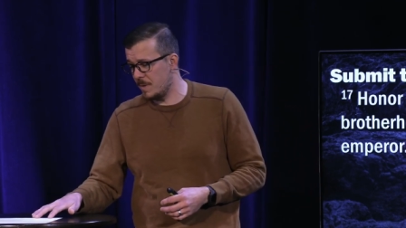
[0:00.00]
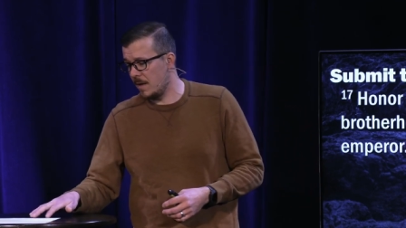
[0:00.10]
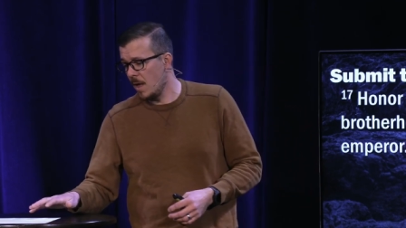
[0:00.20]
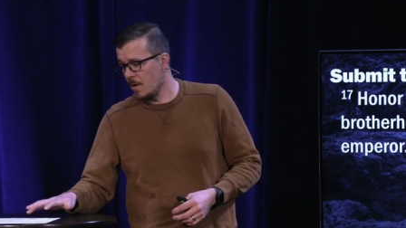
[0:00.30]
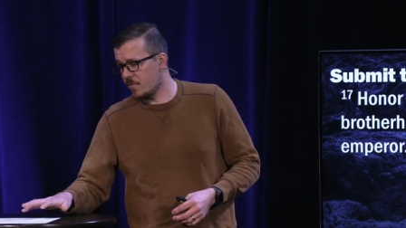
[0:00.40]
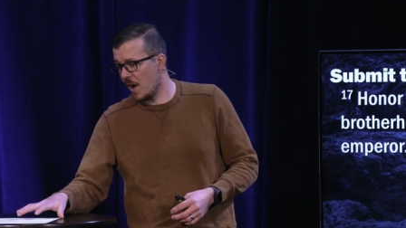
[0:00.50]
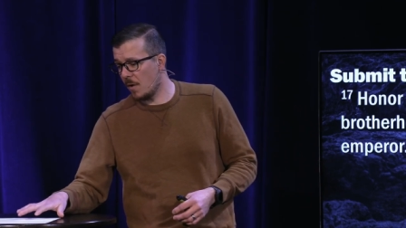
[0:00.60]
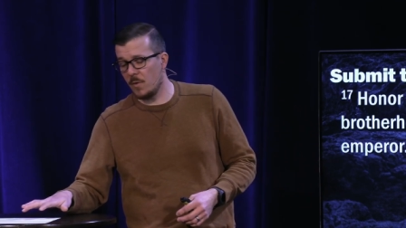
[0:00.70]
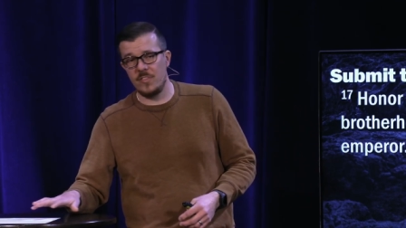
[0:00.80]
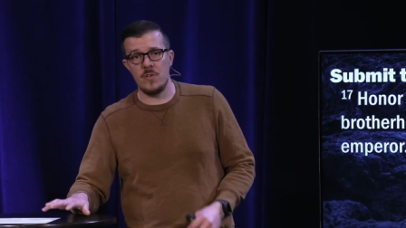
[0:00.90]
be
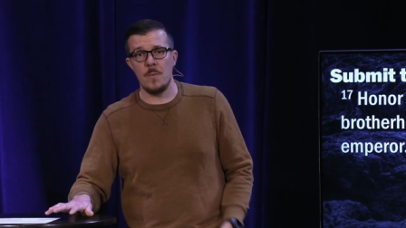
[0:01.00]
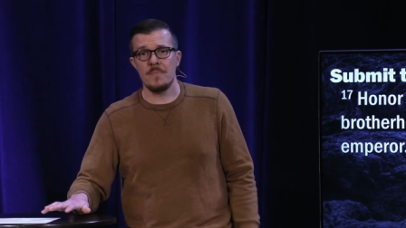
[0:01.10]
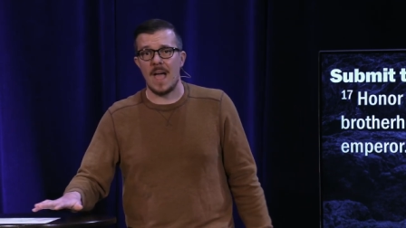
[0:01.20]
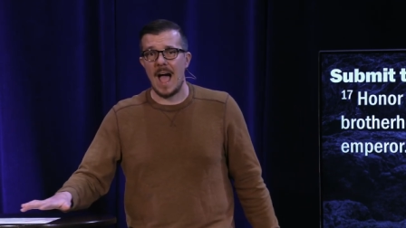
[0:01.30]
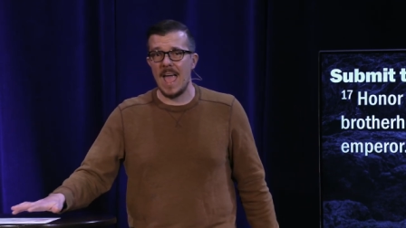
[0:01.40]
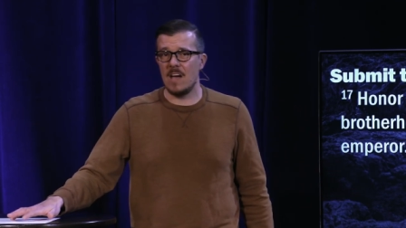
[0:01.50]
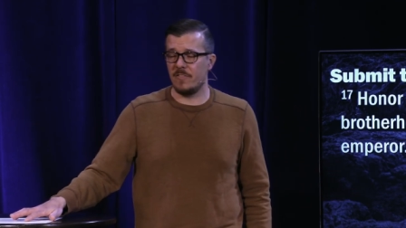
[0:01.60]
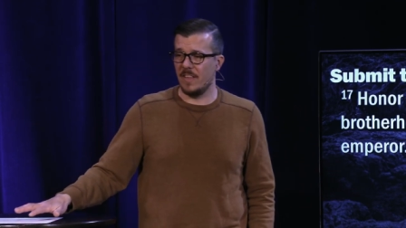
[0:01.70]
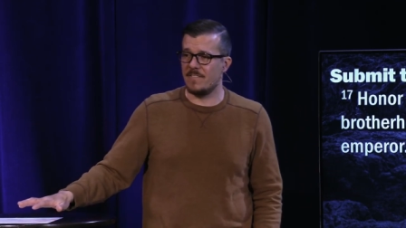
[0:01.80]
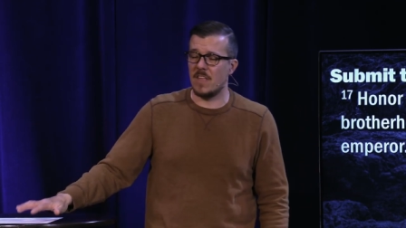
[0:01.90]
frank with you. I
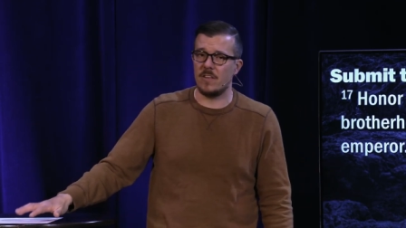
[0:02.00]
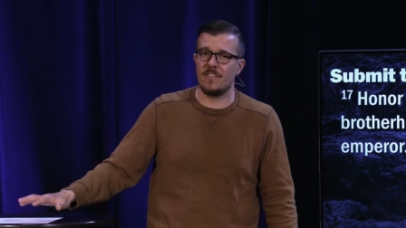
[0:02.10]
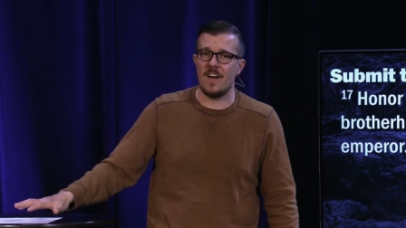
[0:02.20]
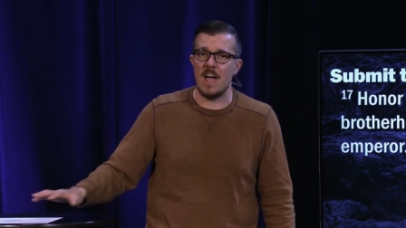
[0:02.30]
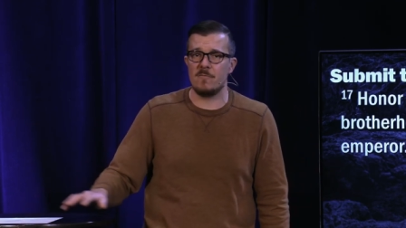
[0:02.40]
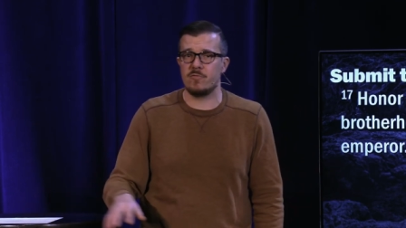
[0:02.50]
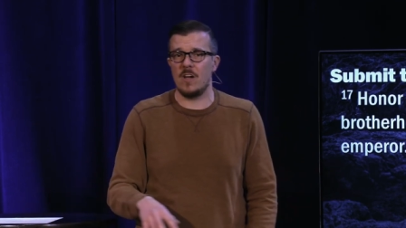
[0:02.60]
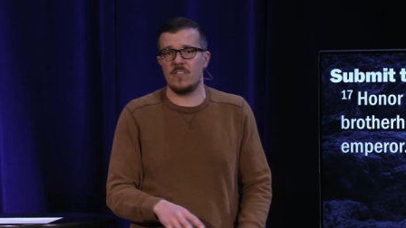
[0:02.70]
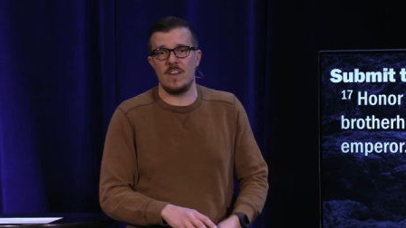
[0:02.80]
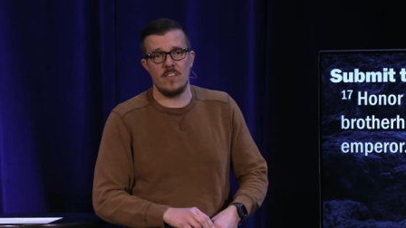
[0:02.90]
have lived under five
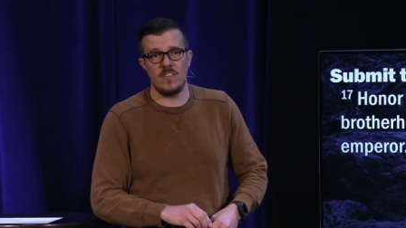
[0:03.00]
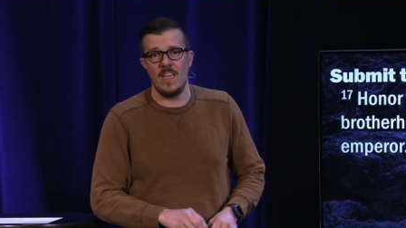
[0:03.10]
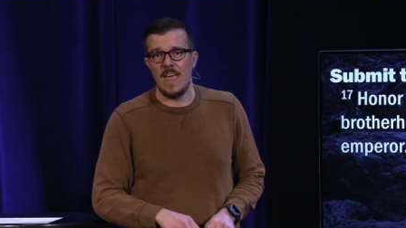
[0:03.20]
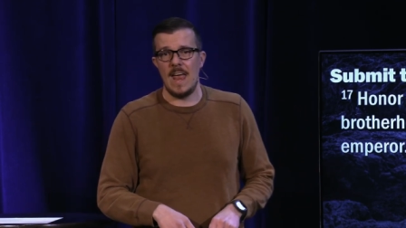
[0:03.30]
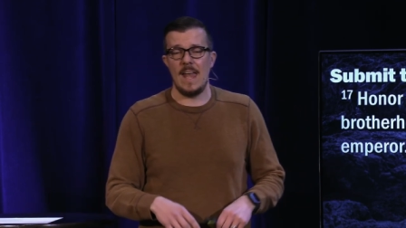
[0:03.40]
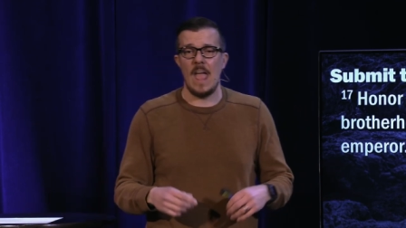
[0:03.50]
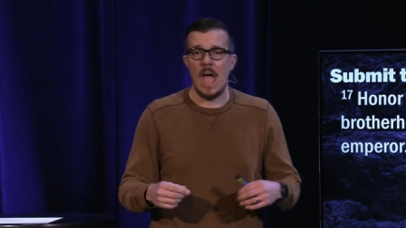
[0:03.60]
presidents, and